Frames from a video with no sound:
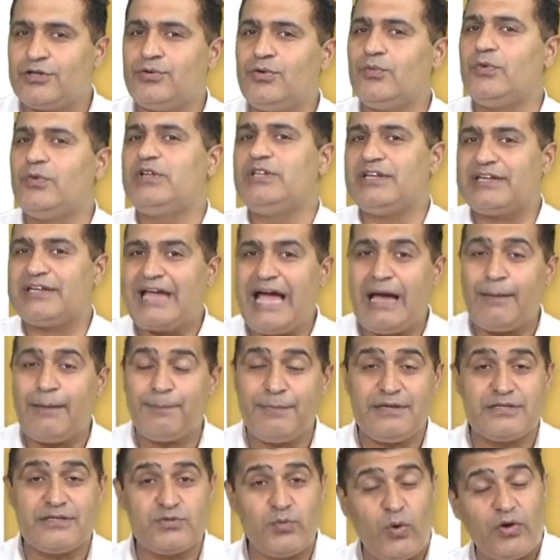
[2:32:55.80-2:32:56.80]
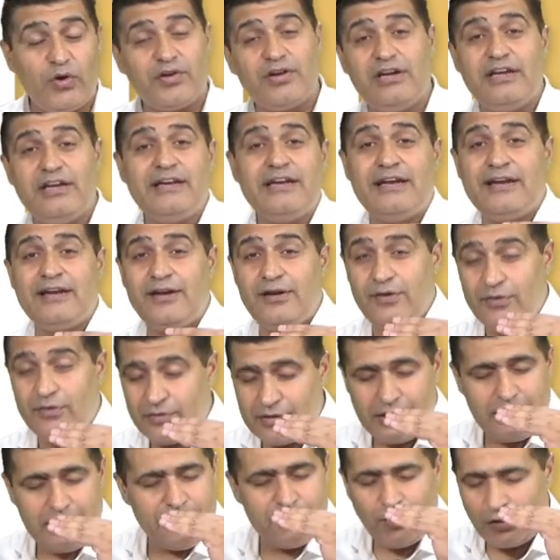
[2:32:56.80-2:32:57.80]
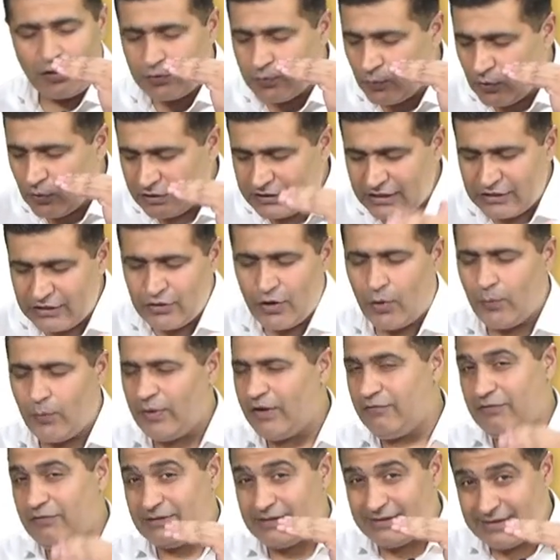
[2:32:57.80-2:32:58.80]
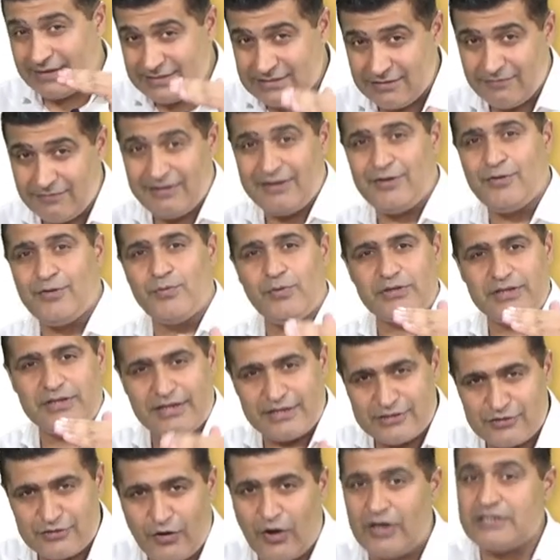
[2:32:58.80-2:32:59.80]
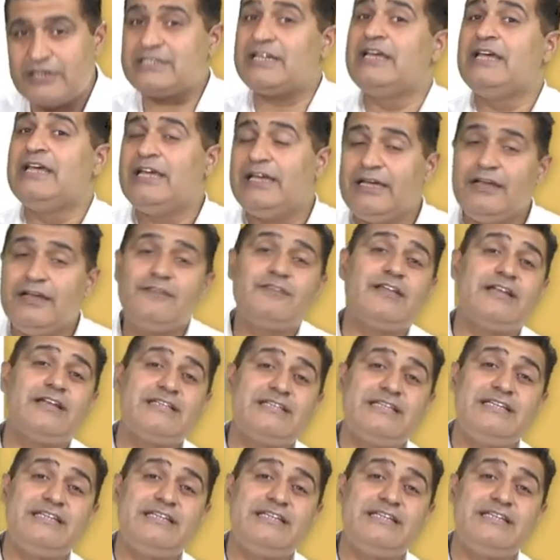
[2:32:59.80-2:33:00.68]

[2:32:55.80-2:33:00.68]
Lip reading: where the gap is, what really not working your way, whether it is revenue, whether it is cost. If there is any